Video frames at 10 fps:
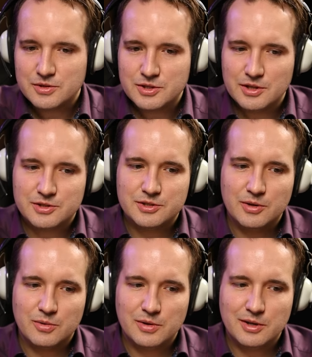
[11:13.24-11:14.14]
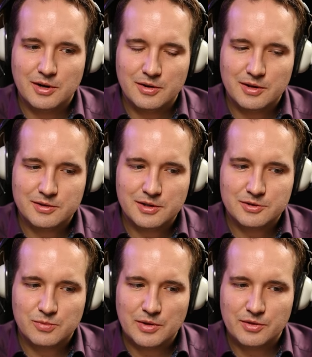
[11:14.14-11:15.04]
it's still,
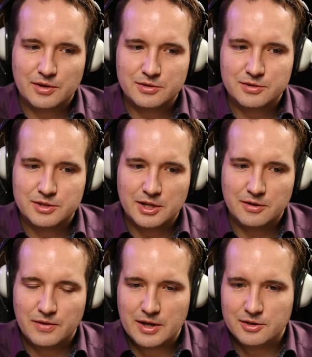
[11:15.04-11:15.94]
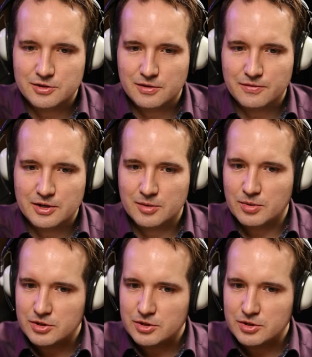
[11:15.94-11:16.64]
it's one thing to take advantage of the funding,